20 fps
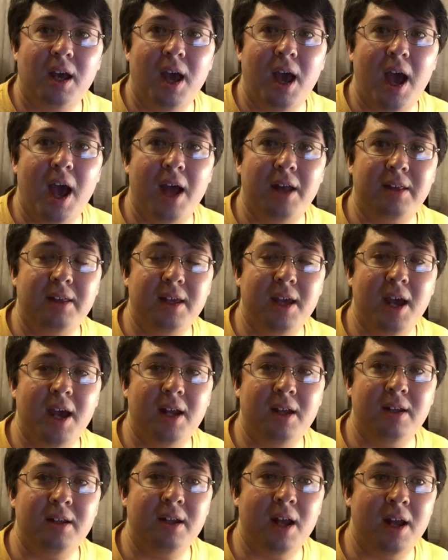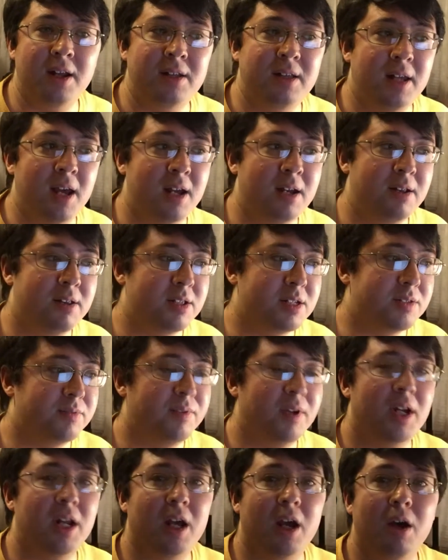at the end of this
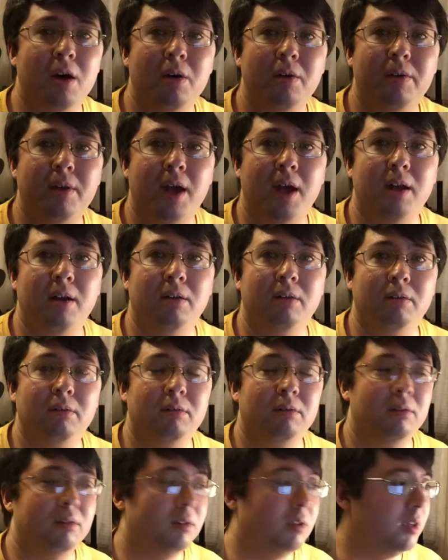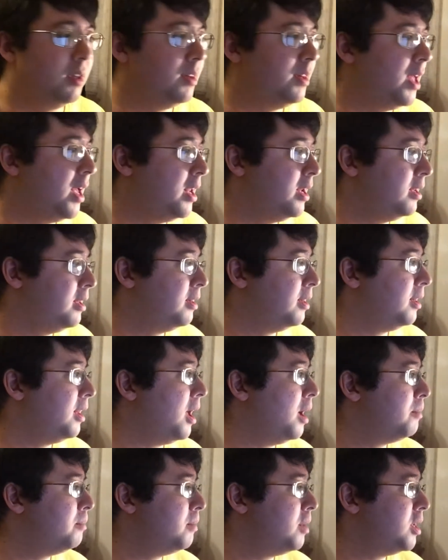video, then
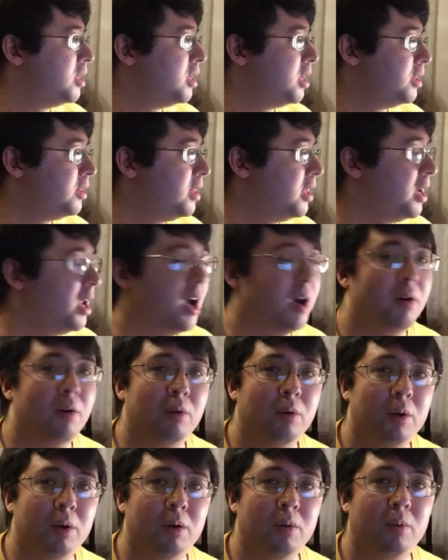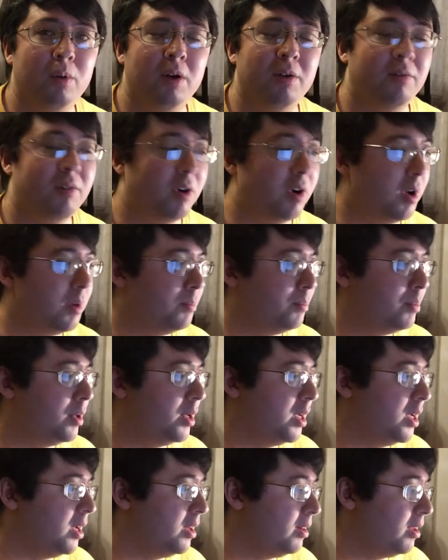I would have already
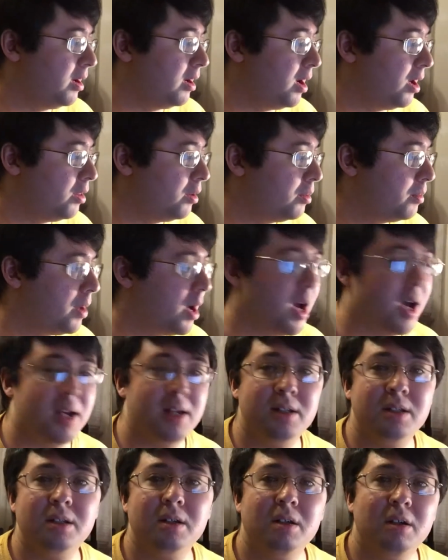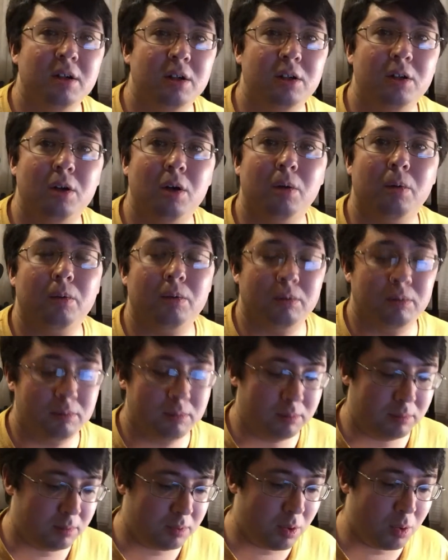put it in there. Otherwise, don't
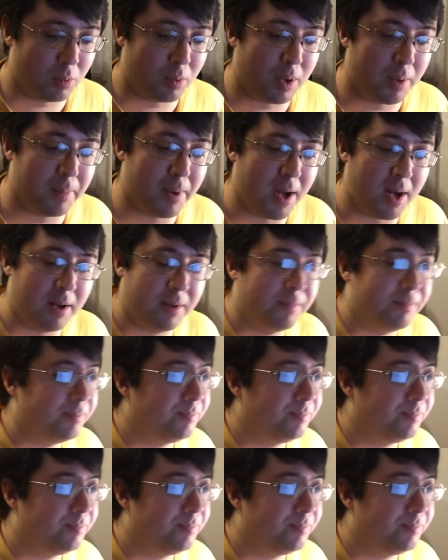worry about it.